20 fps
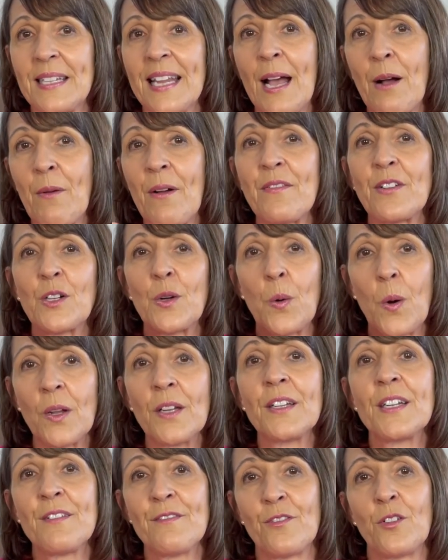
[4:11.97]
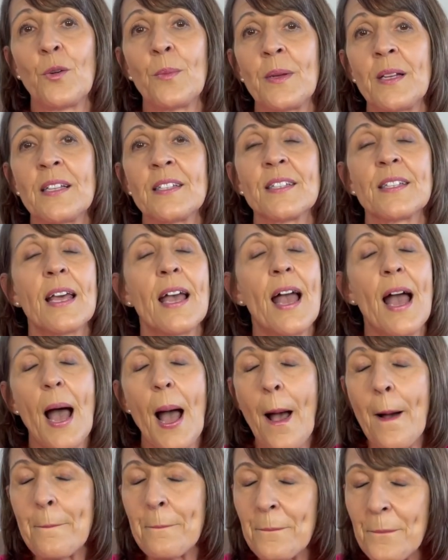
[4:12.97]
However, quality formulas
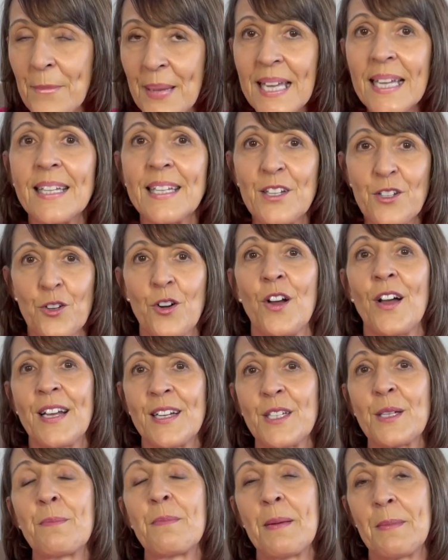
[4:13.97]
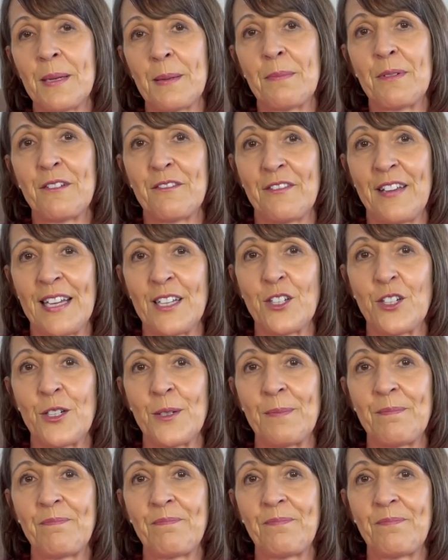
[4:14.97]
are merely trying to mimic perfection.